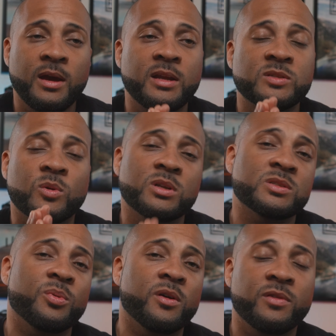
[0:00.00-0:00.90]
It is what is
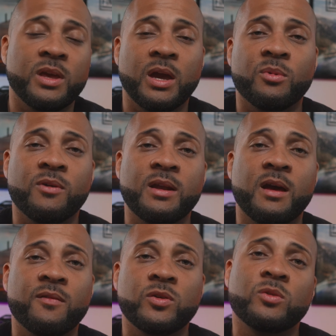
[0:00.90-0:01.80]
the perfect camera right
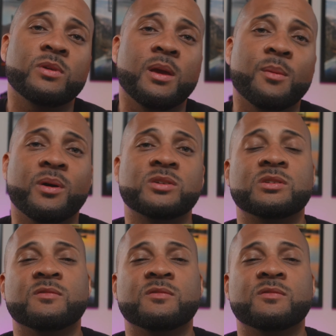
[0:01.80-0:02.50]
now for you and your budget.